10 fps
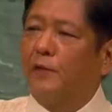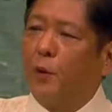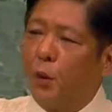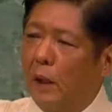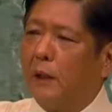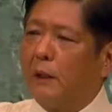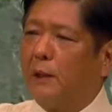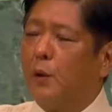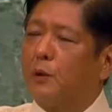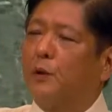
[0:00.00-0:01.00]
of the
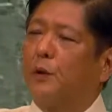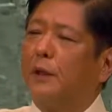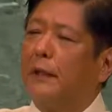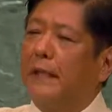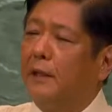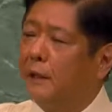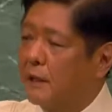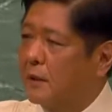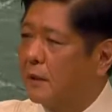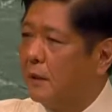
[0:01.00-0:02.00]
world look to their
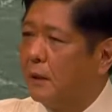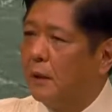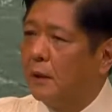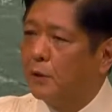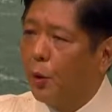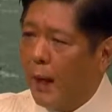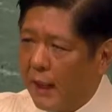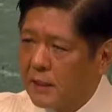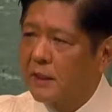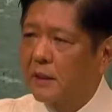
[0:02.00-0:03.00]
leaders, to
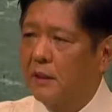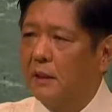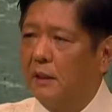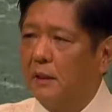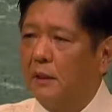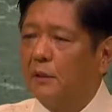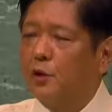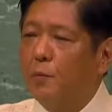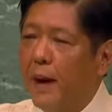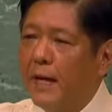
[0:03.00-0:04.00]
us,
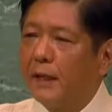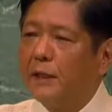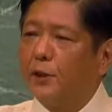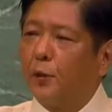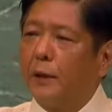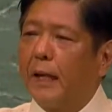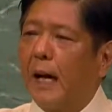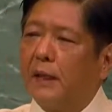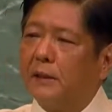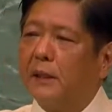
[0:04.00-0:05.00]
to make into
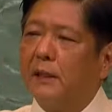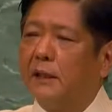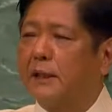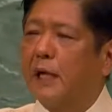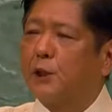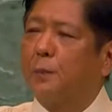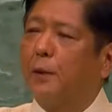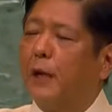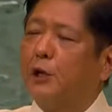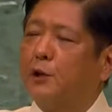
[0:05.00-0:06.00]
reality these
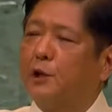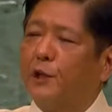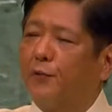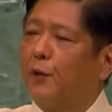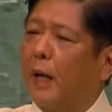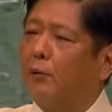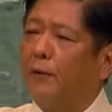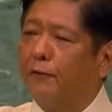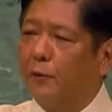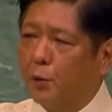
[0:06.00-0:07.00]
aspirations for
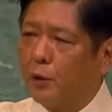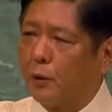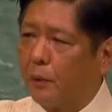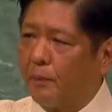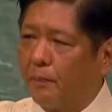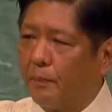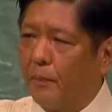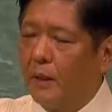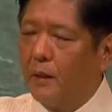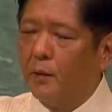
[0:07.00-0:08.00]
our future.
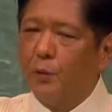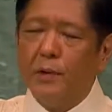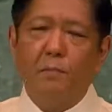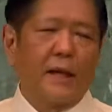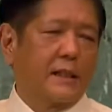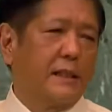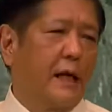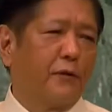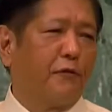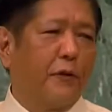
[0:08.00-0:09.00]
We must
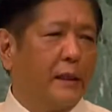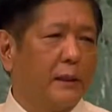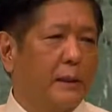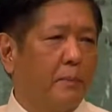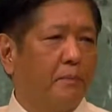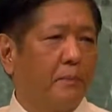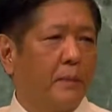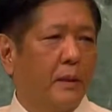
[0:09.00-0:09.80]
not fail them.